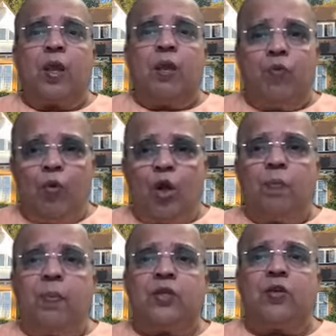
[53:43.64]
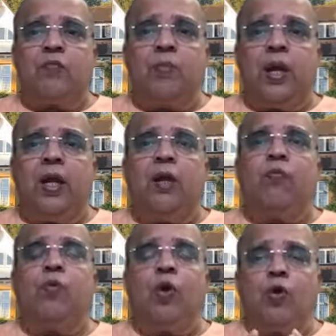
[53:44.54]
if you want peace of mind,
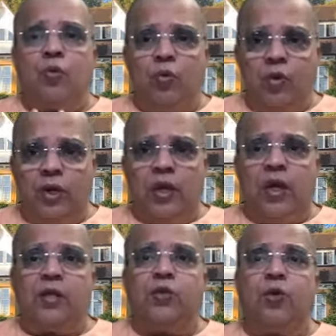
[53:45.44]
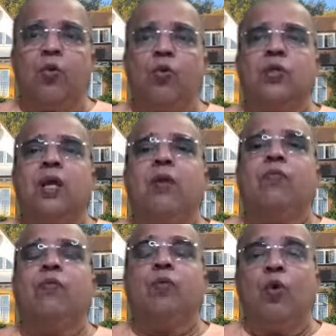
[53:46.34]
if you want to realize your own self,
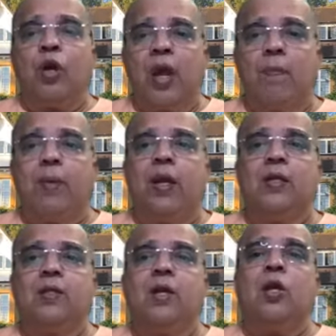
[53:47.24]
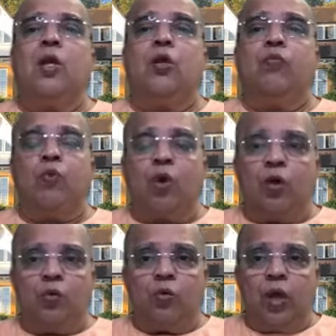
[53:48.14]
if you want happiness, if you
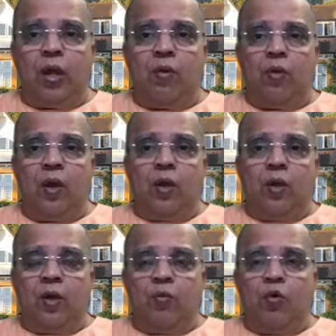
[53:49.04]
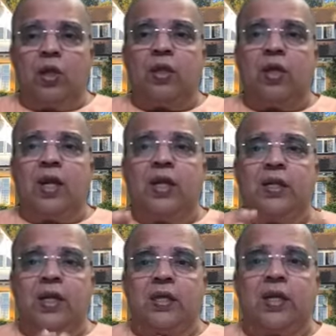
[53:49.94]
want to have remove all the
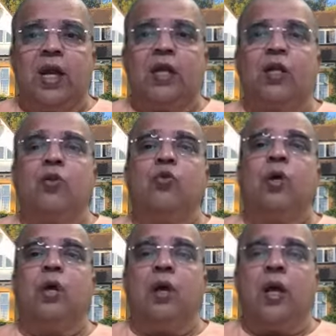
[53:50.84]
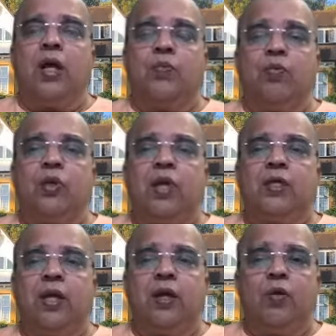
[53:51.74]
kleshas and the dukkha, as Buddha
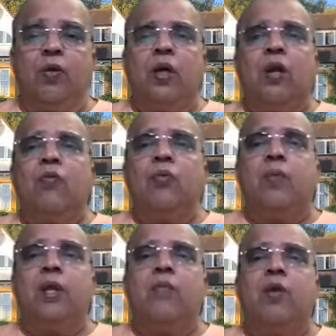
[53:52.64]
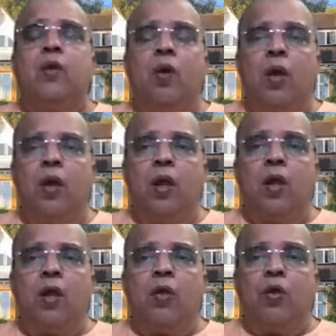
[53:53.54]
said, you don't have to believe in God.
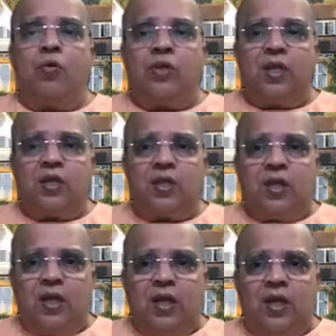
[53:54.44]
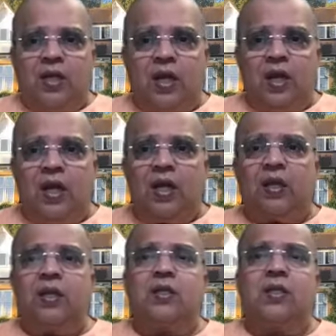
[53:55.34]
You have to just clear
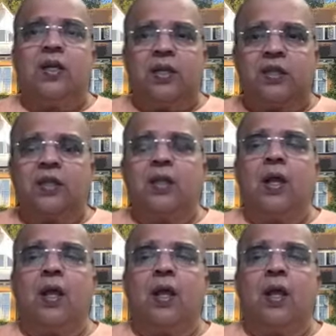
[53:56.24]
this dust,